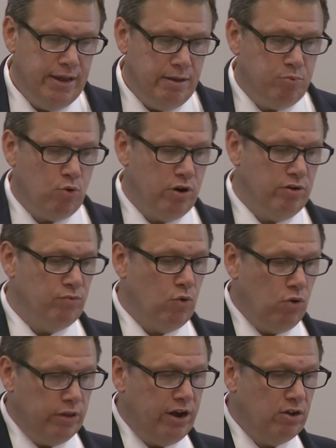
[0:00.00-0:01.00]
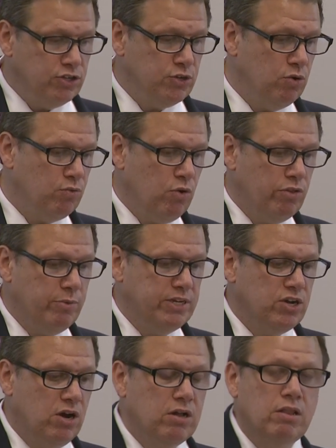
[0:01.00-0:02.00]
important role and also a role that we
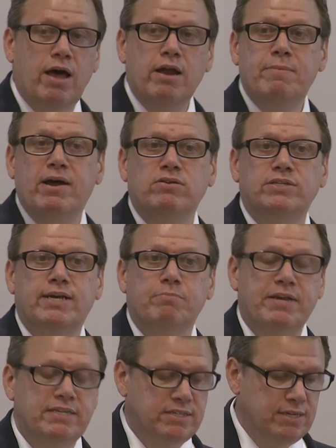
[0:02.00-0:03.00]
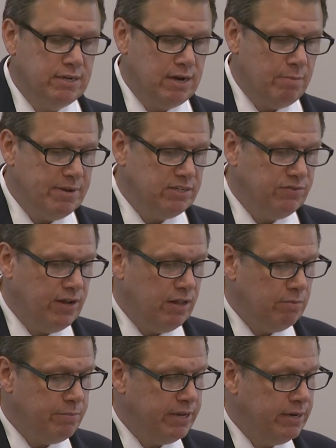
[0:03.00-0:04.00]
talk a lot about in tech-based economic
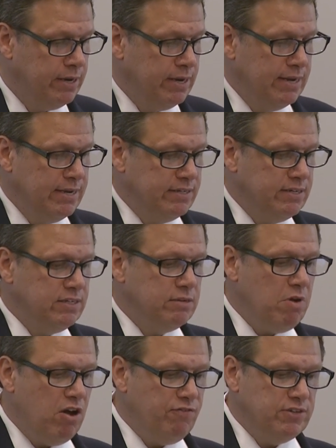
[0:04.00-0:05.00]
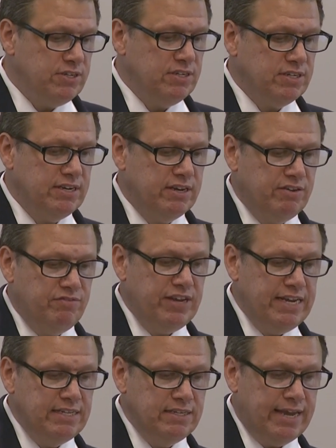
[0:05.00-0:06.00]
development. System offices can
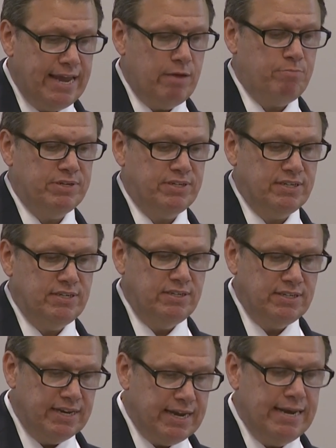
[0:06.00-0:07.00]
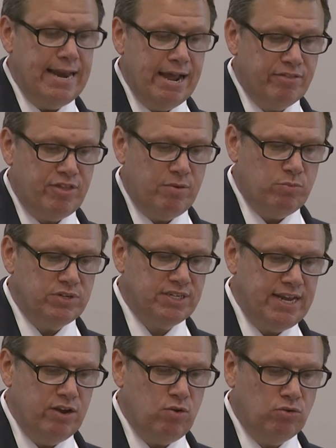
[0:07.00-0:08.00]
convene campuses and connect them with
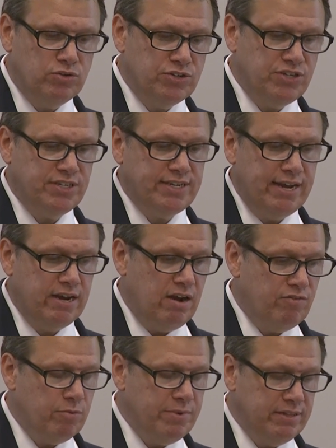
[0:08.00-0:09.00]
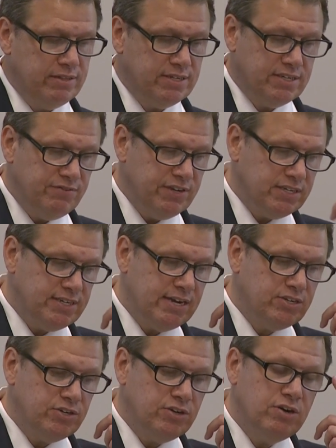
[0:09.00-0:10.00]
stakeholders in state government, the civic
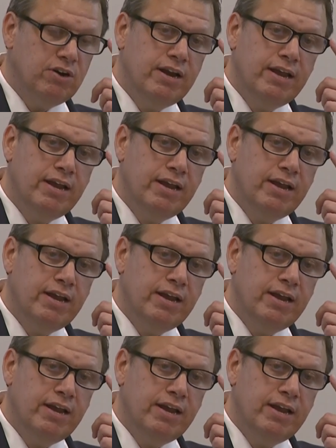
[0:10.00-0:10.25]
sector,